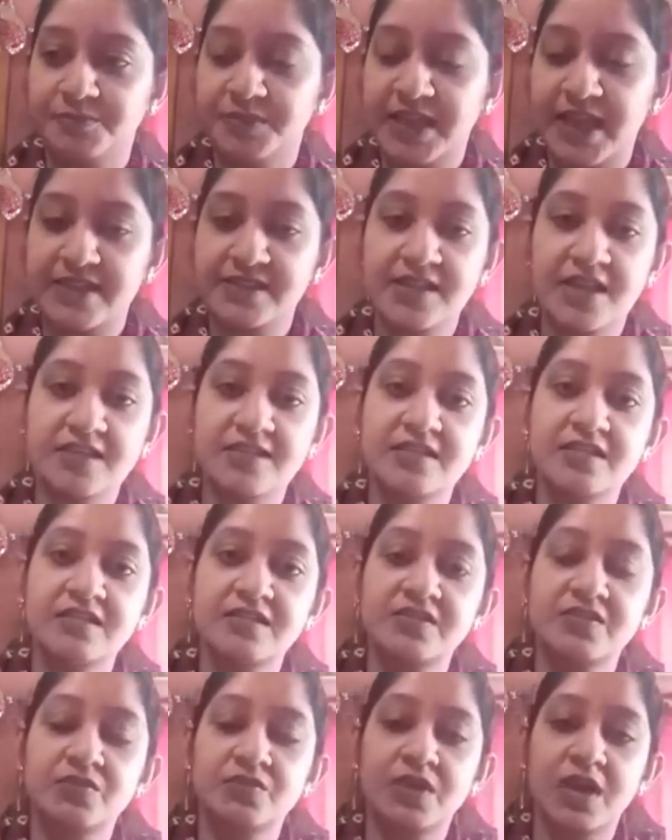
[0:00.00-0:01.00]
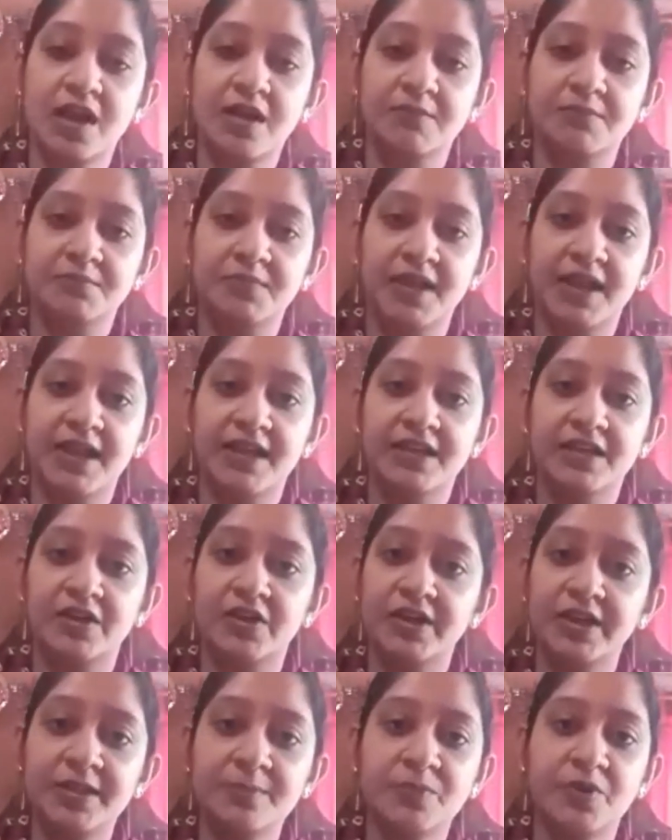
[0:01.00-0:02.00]
assassins to come, and
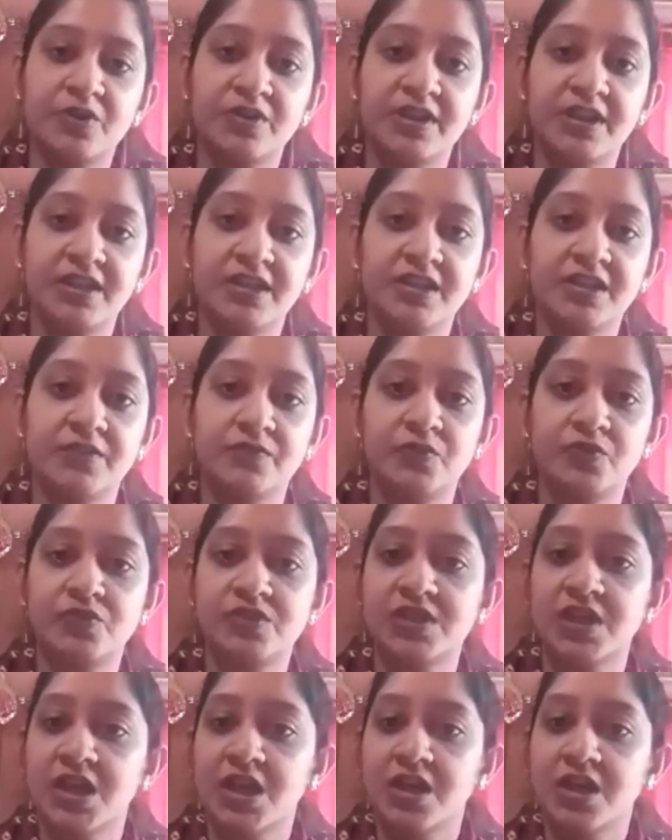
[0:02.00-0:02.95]
early morning he would